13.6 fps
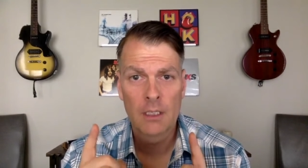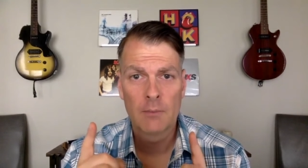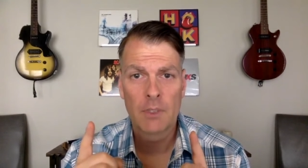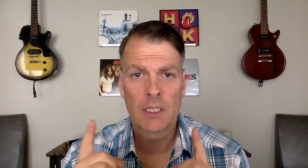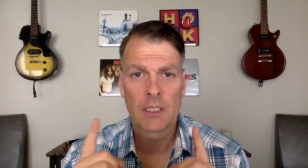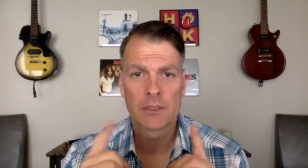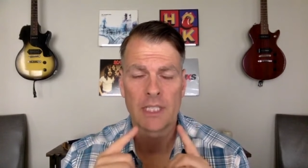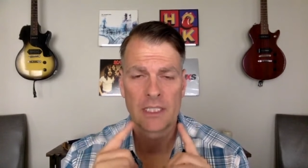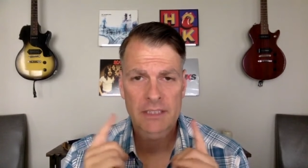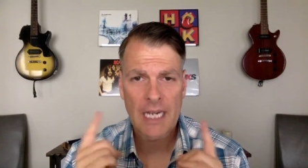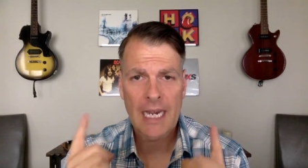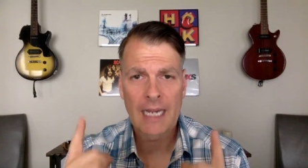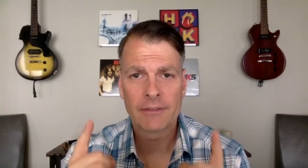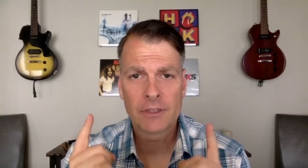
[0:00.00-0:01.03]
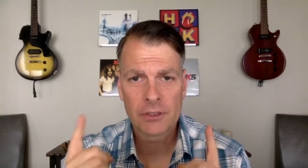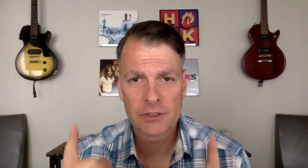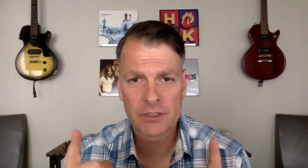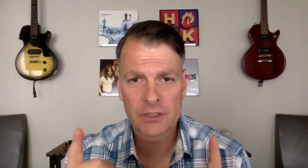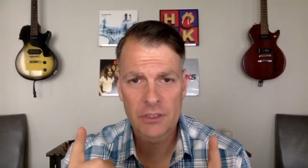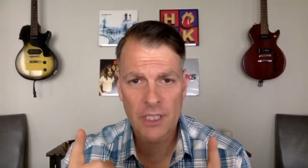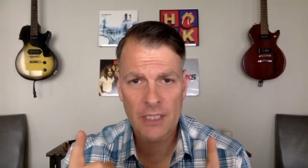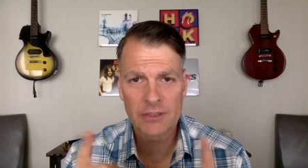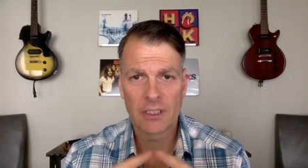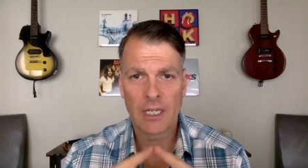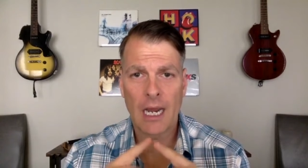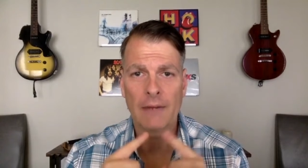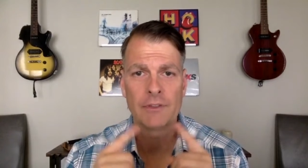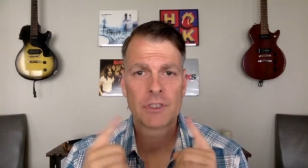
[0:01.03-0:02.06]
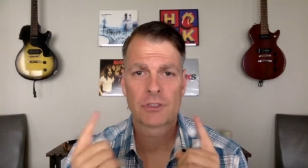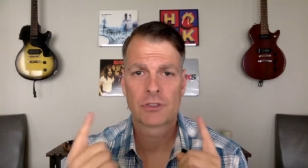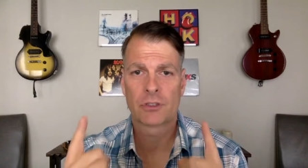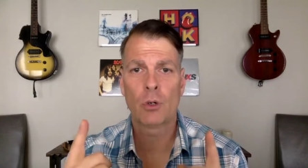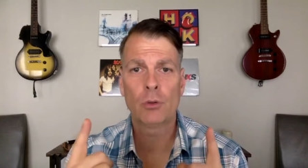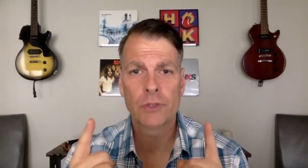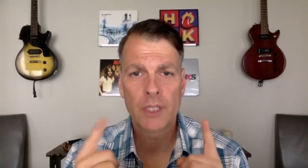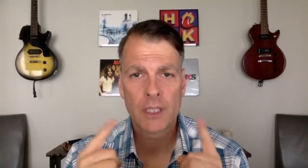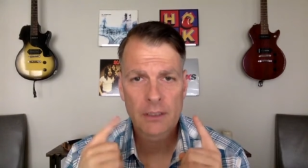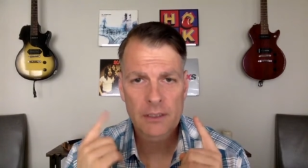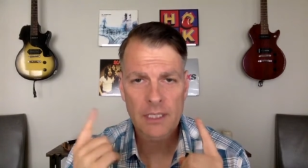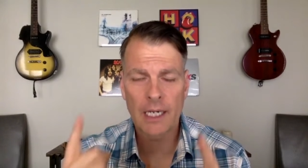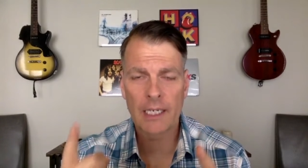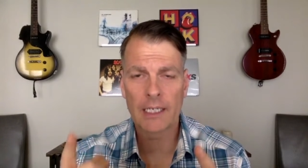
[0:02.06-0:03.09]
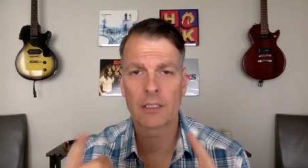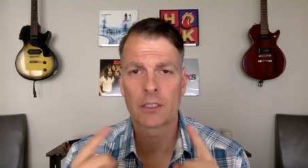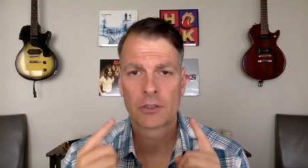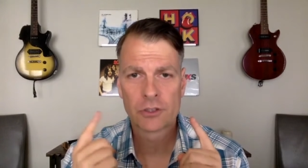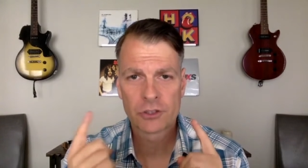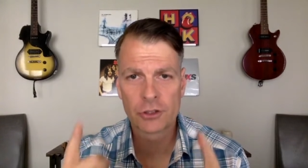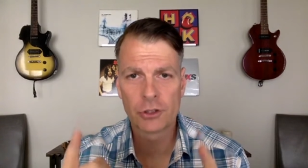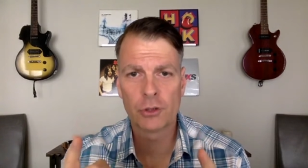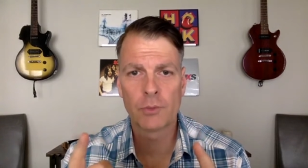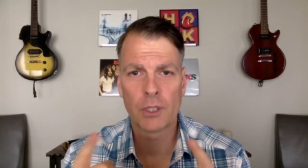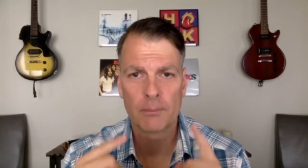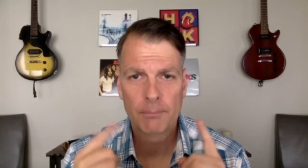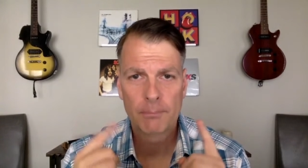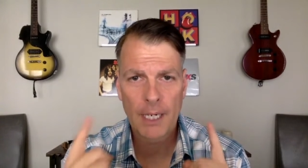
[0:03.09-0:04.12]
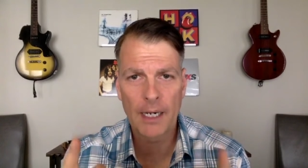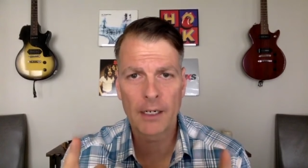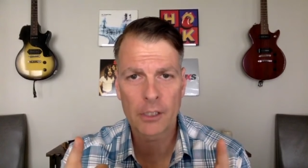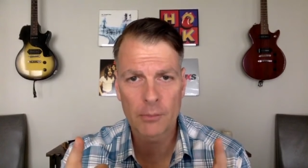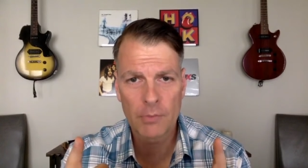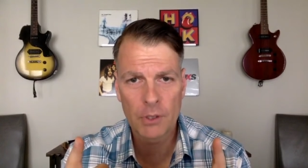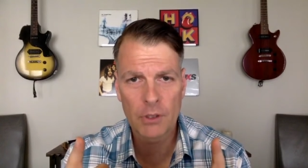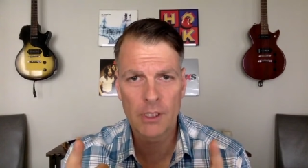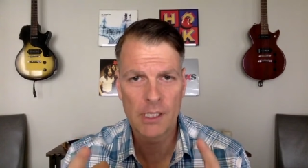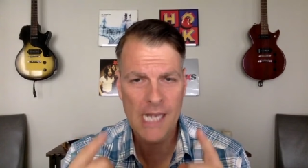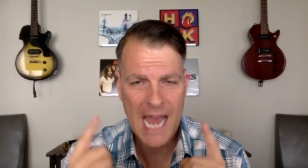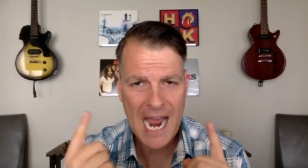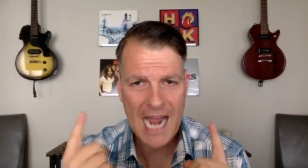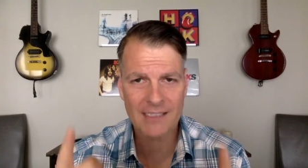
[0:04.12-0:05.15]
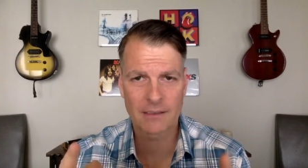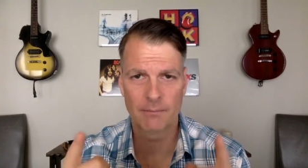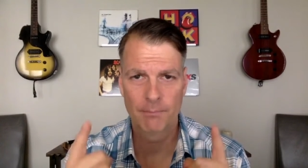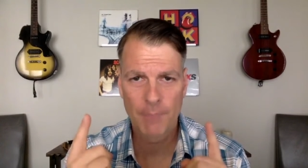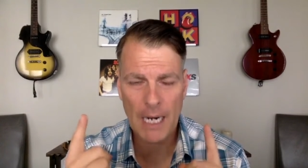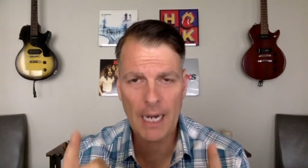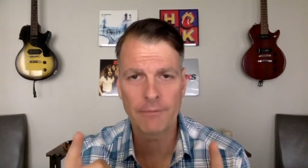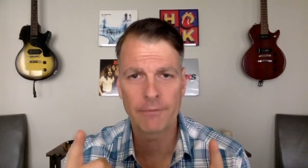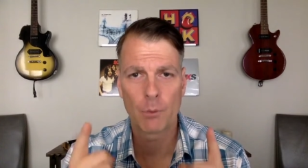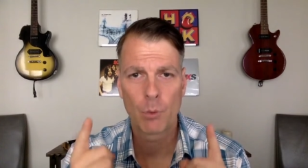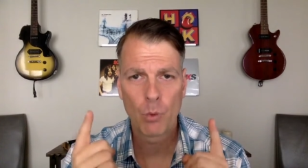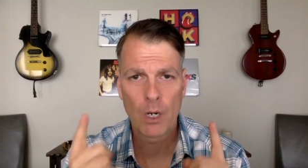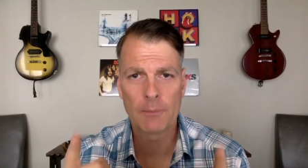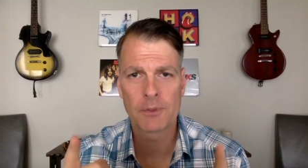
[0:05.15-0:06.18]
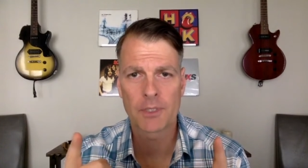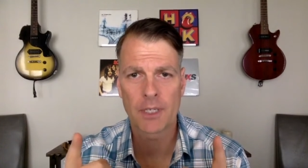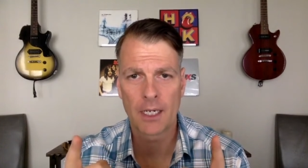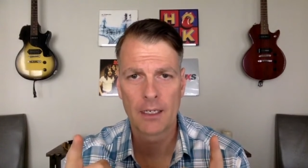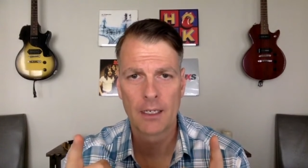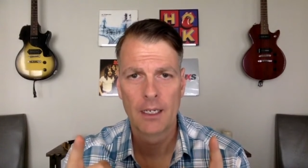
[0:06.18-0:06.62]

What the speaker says: Because as I've just suggested, I've just told the entire consumer and buyer community not to buy from a website